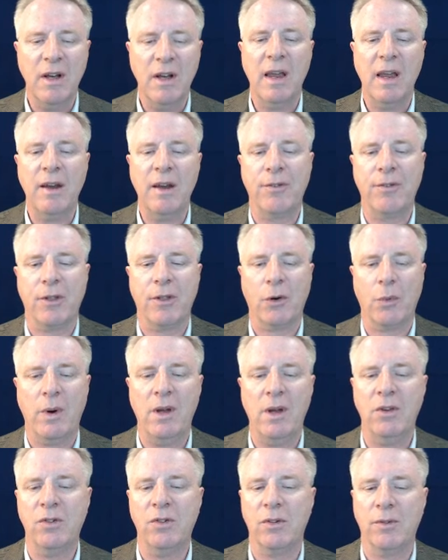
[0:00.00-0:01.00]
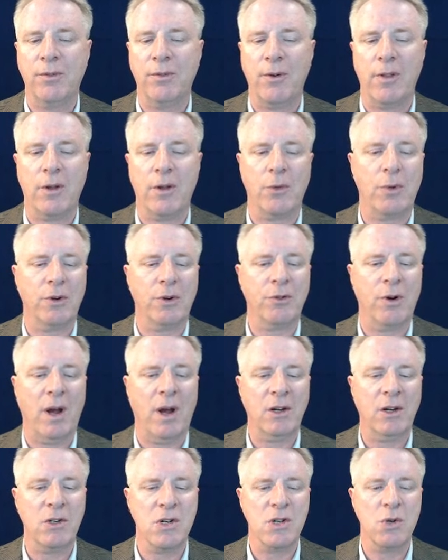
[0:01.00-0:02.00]
if the reason for the
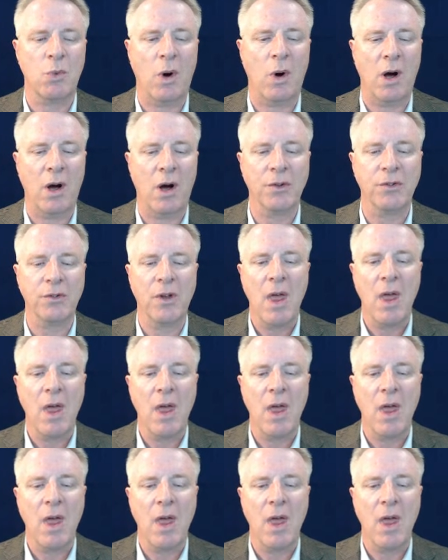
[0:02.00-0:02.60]
retraction was